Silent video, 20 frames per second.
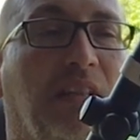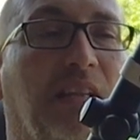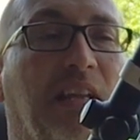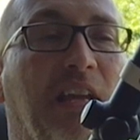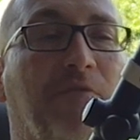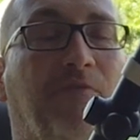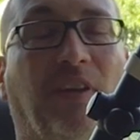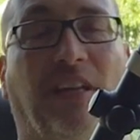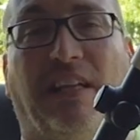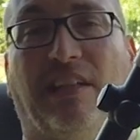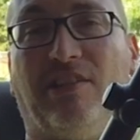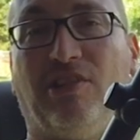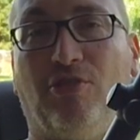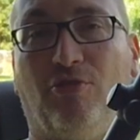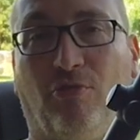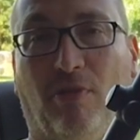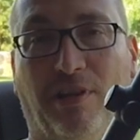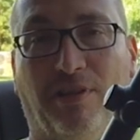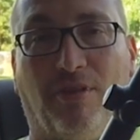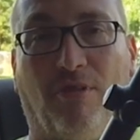if it gets
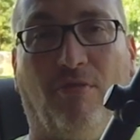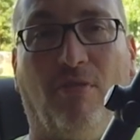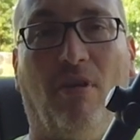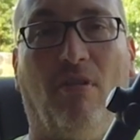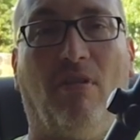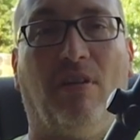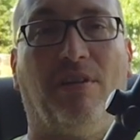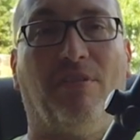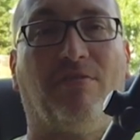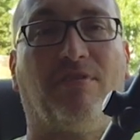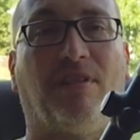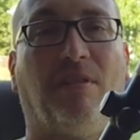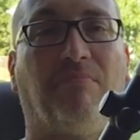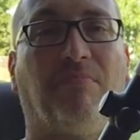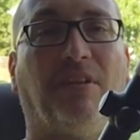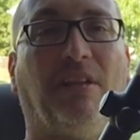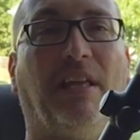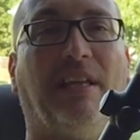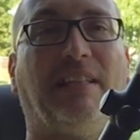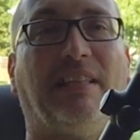drizzled on or
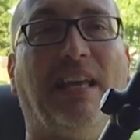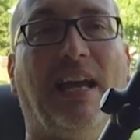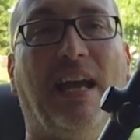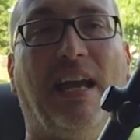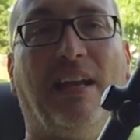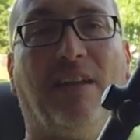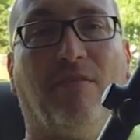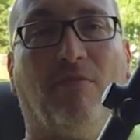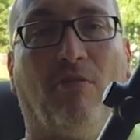something like that,